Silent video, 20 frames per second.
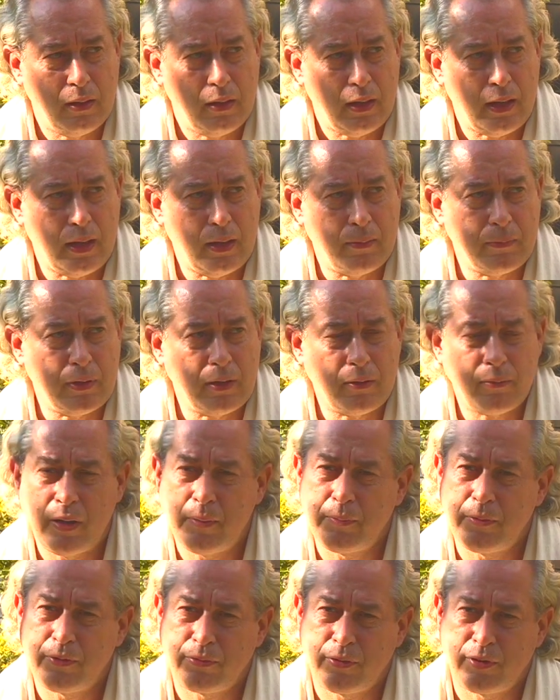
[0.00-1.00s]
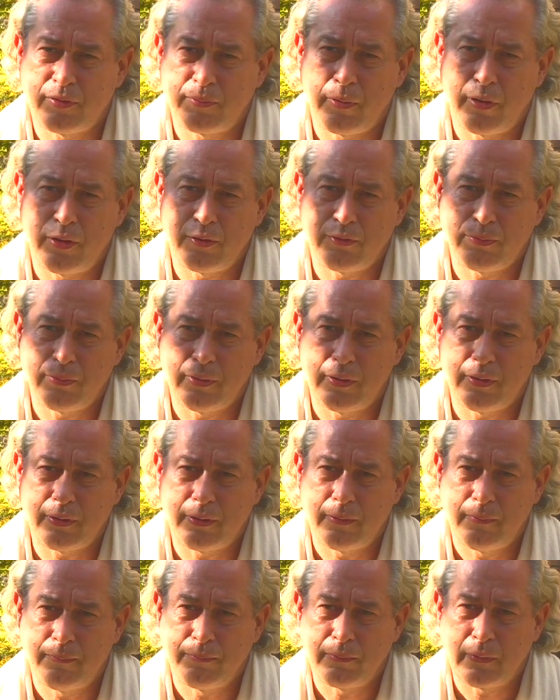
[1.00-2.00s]
And Milarepa's response was,
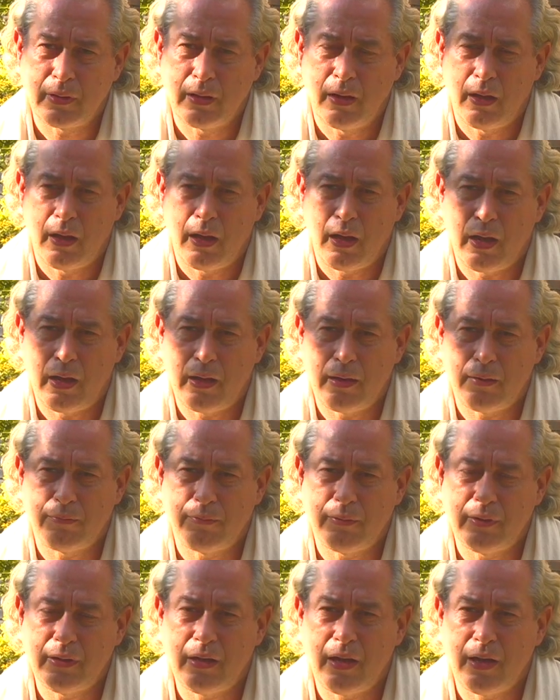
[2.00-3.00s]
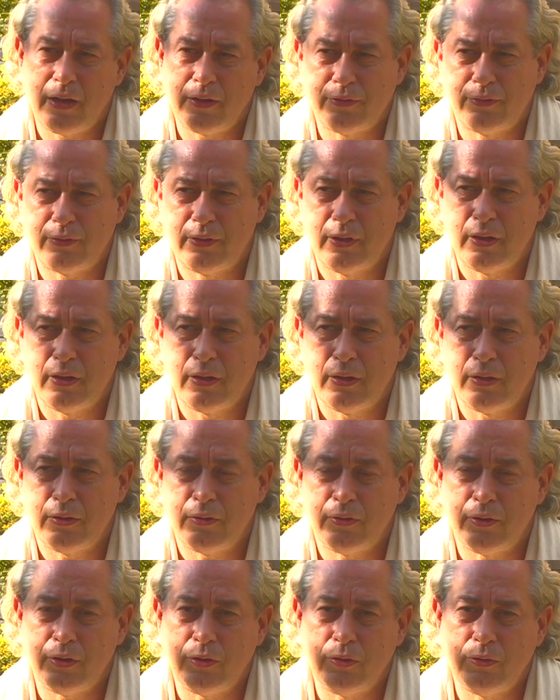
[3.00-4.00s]
"I have realized
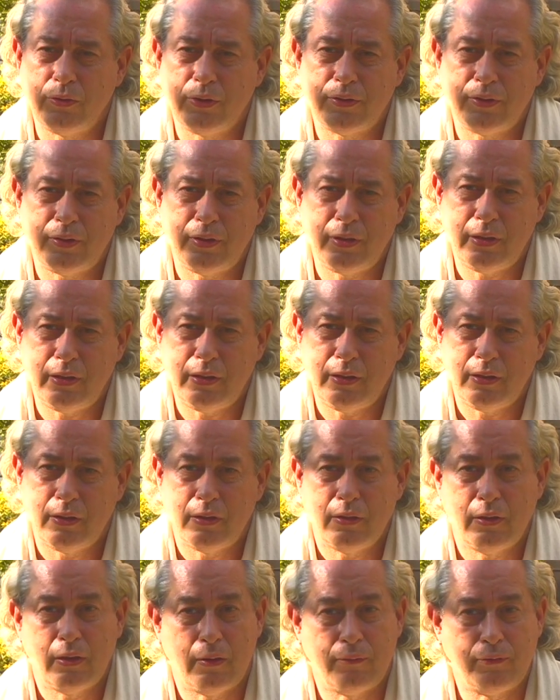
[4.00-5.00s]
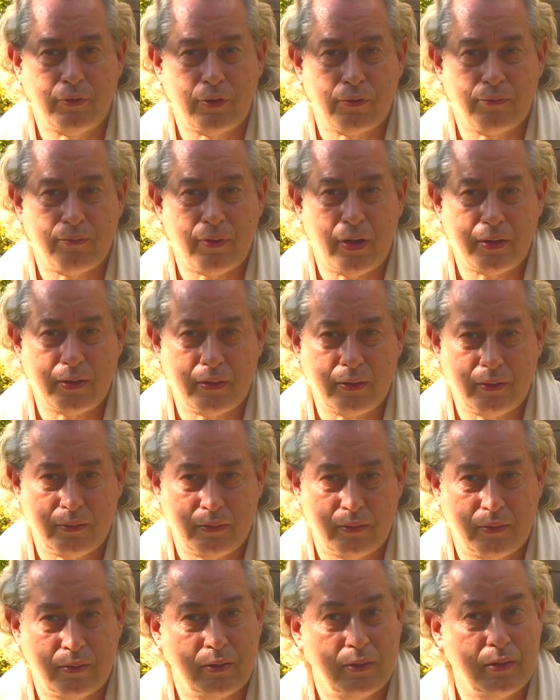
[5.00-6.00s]
the unity of nirvana
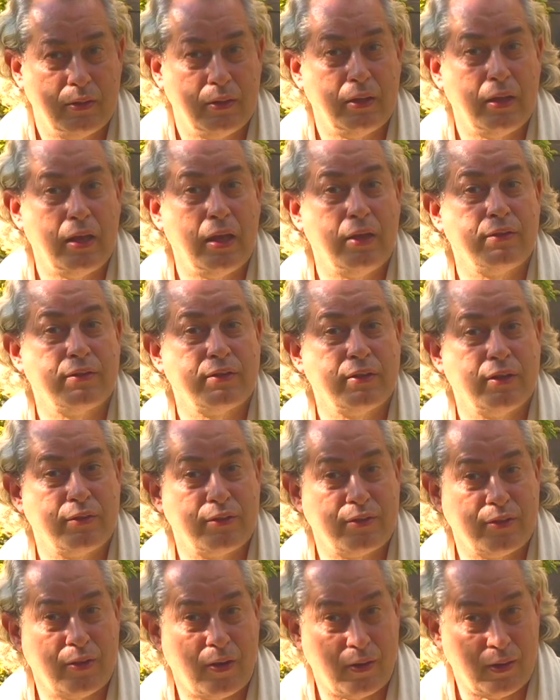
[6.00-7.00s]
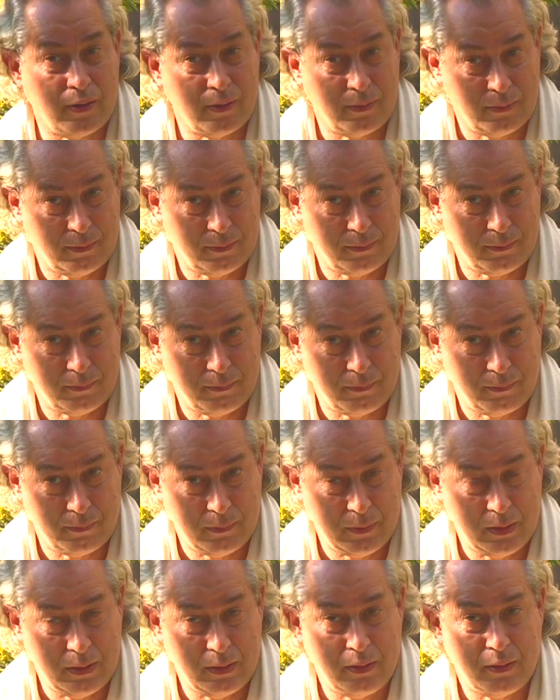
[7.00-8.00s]
and samsara."
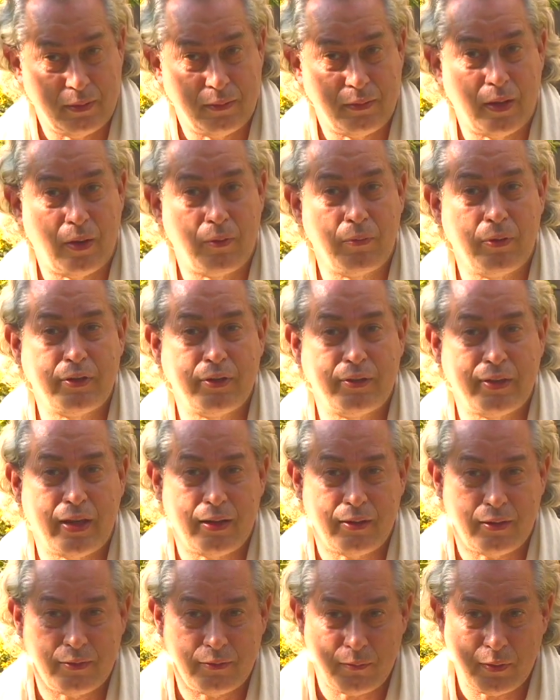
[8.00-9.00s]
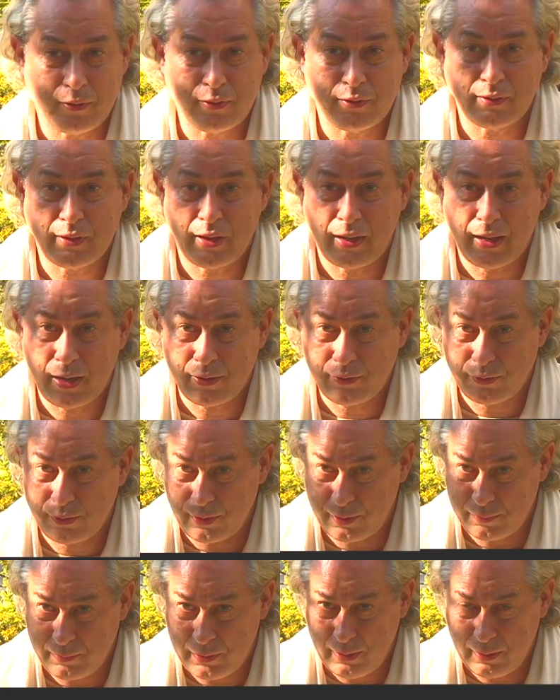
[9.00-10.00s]
Now, what does that
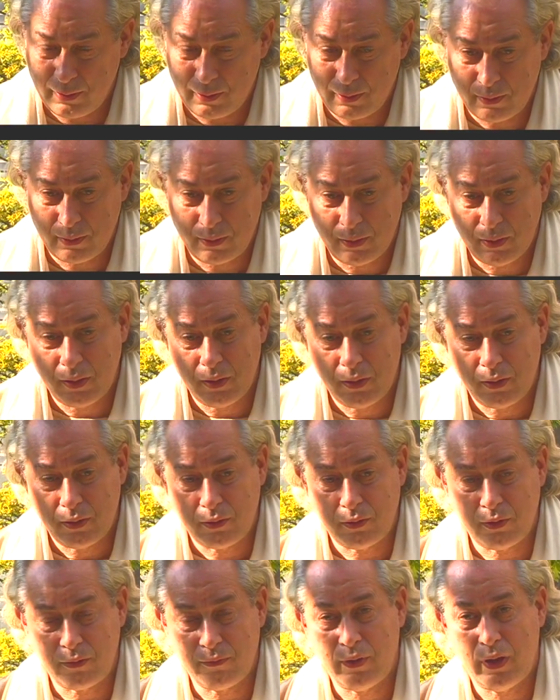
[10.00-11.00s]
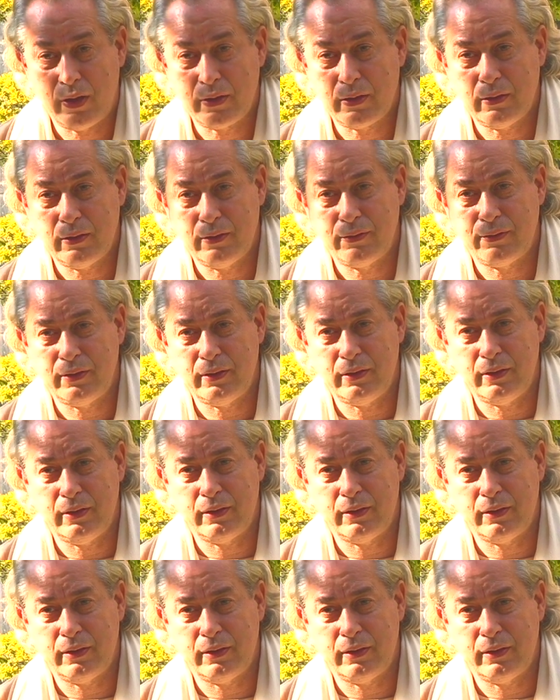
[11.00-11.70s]
actually mean? Nirvana is